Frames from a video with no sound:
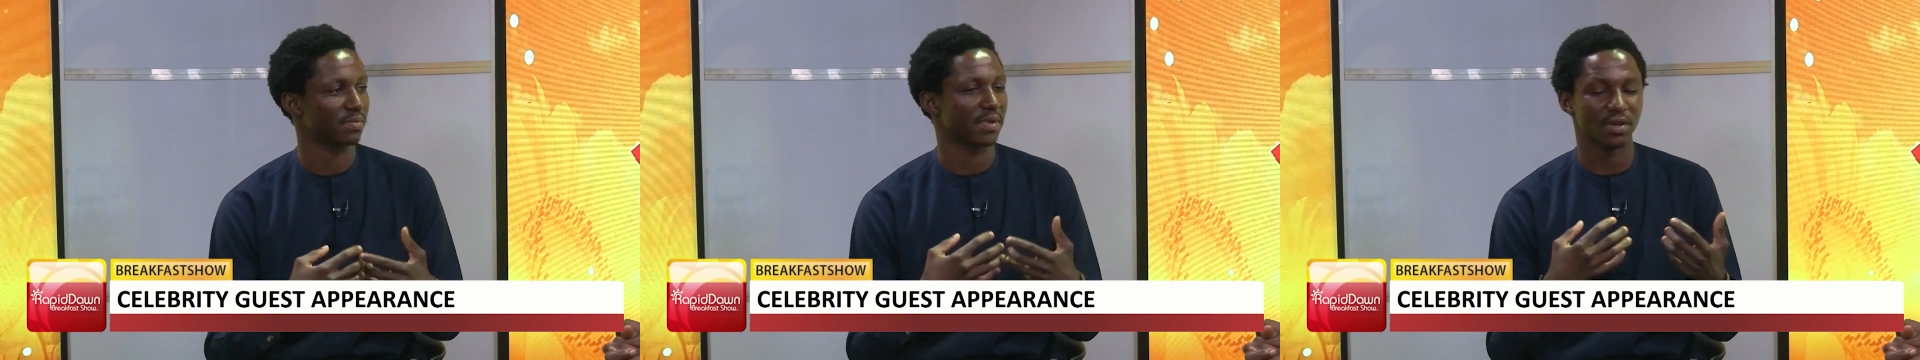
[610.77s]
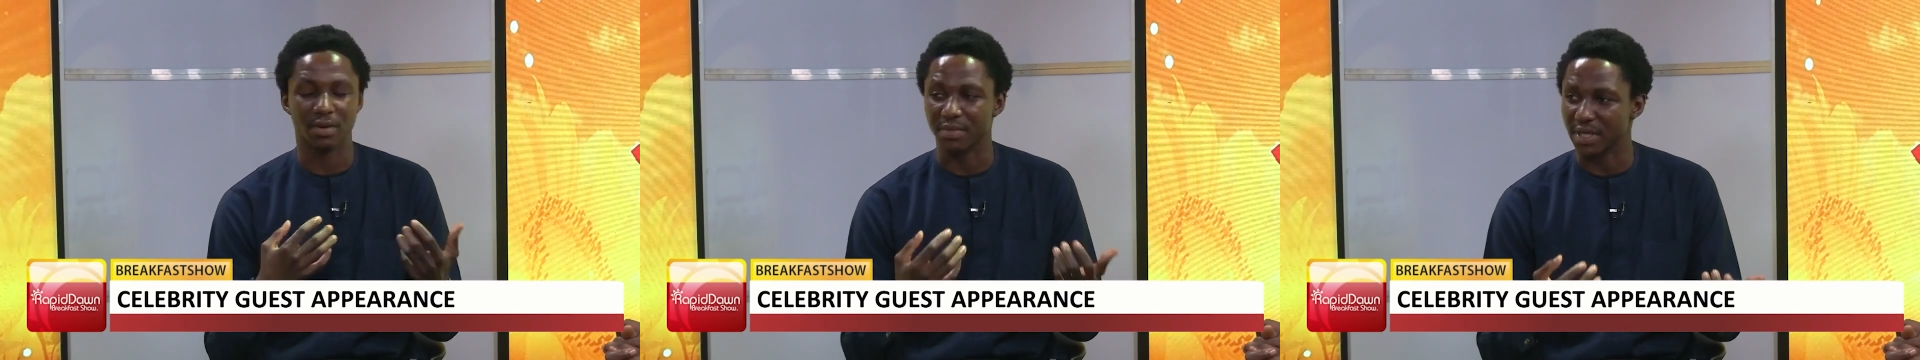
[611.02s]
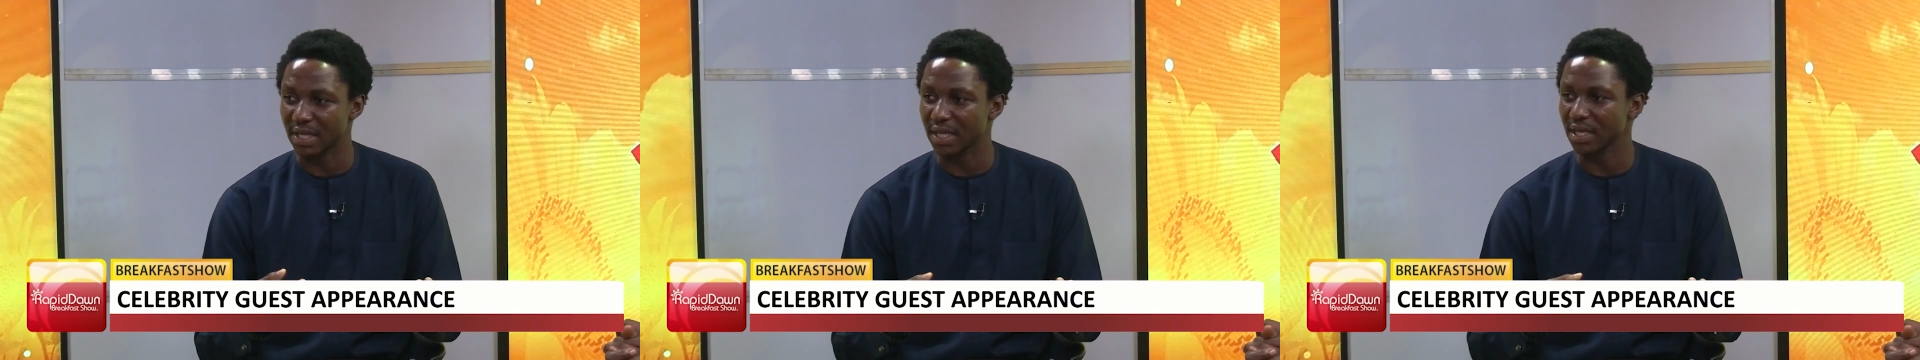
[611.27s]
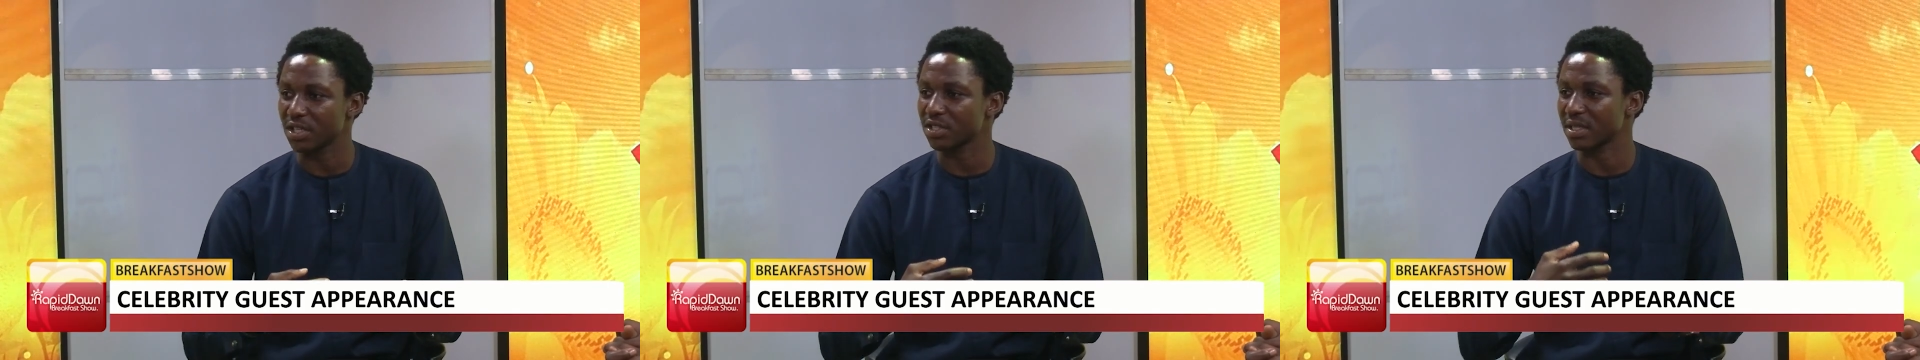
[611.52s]

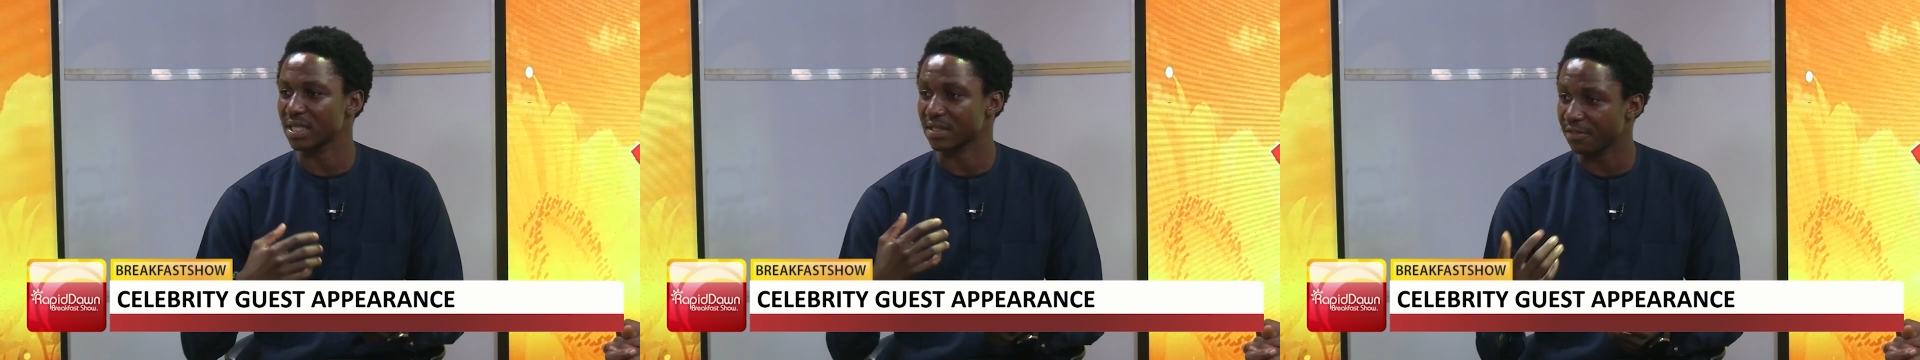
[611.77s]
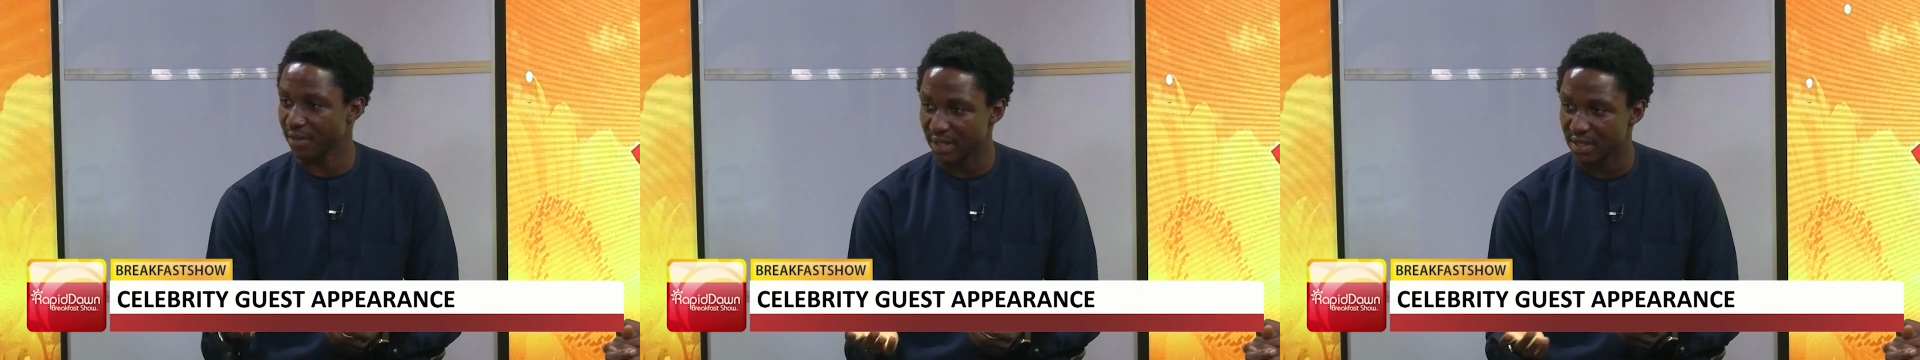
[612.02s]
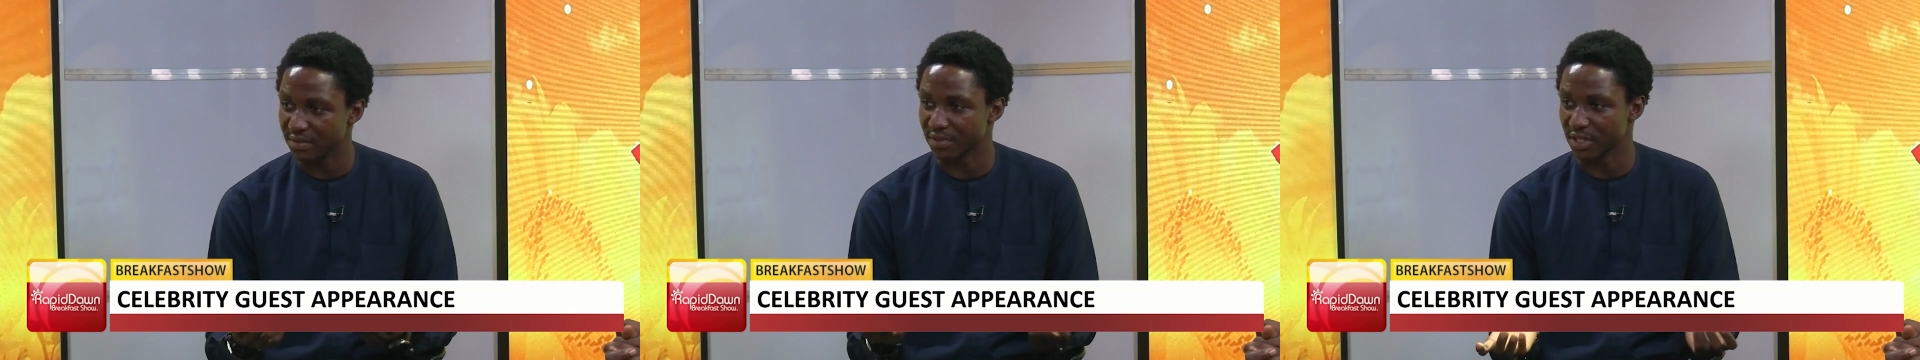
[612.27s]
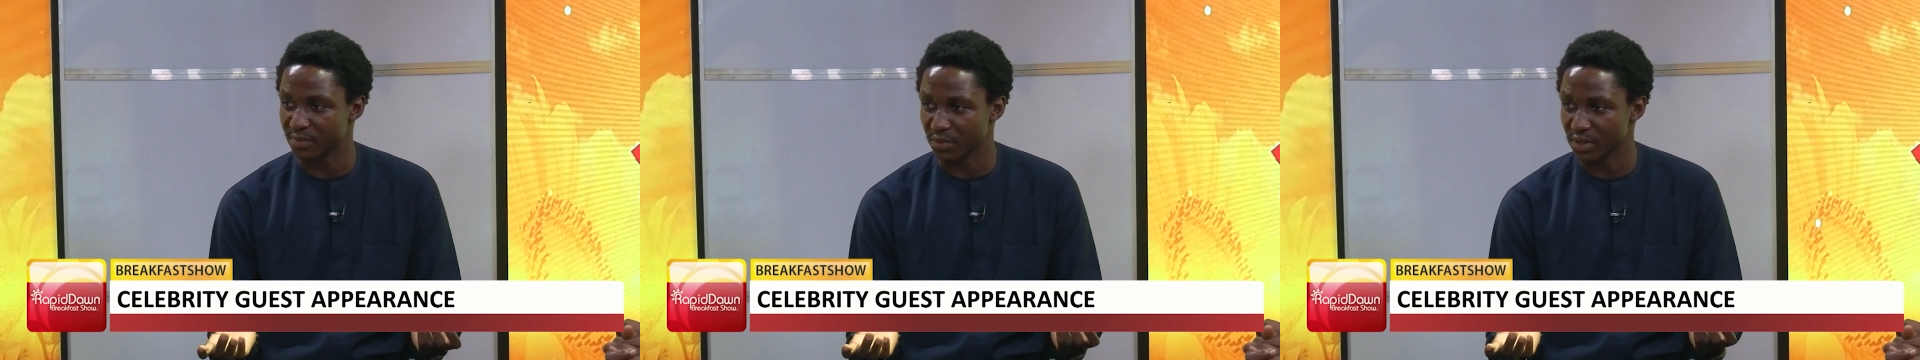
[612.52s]
communication as effective as
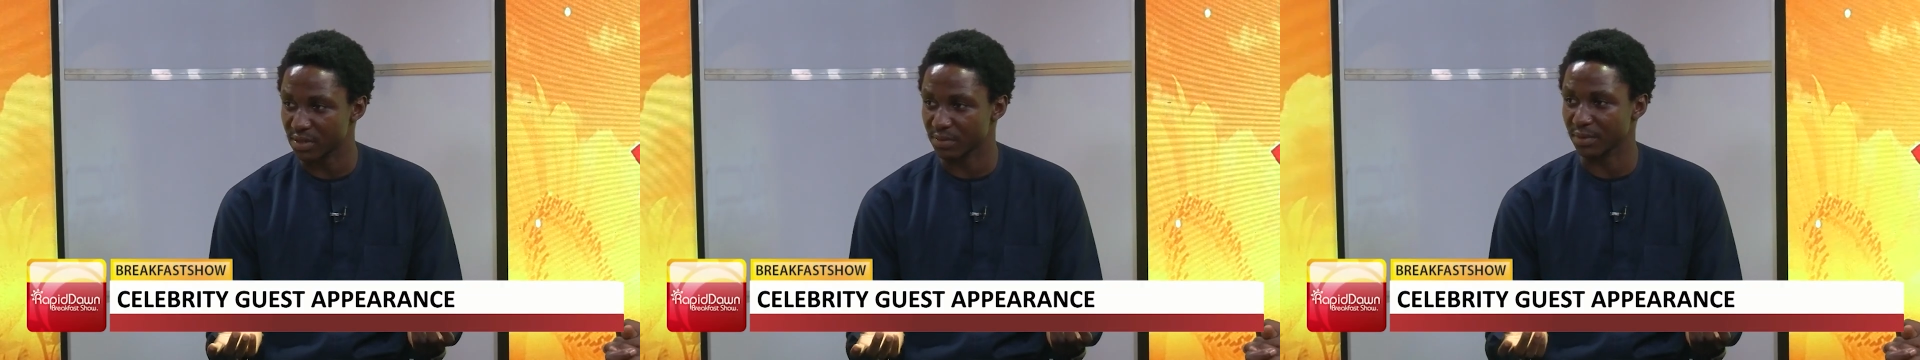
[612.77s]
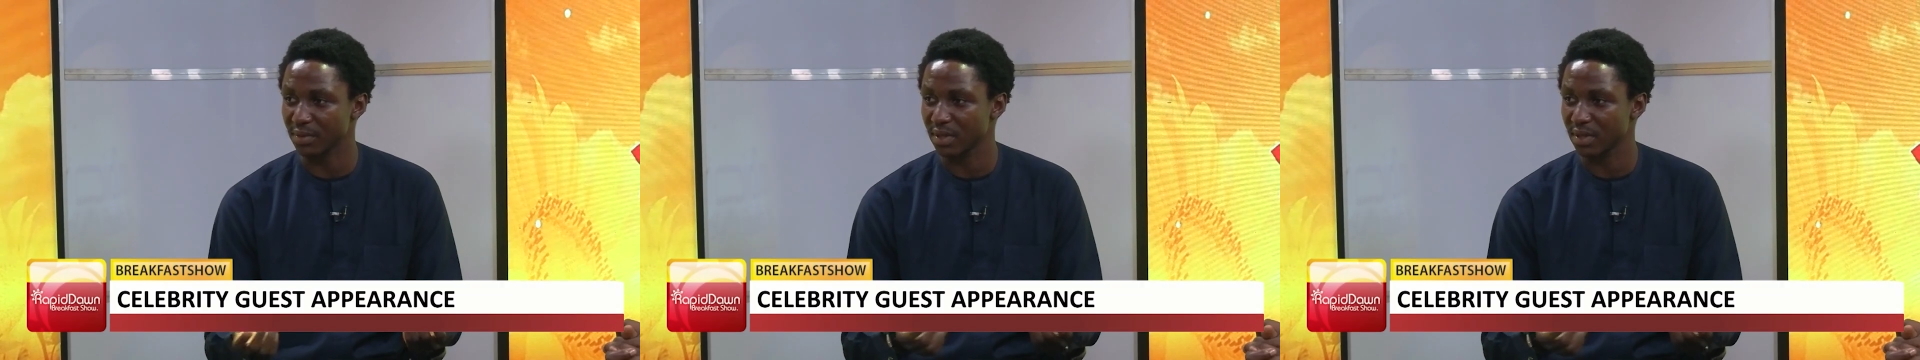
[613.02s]
possible.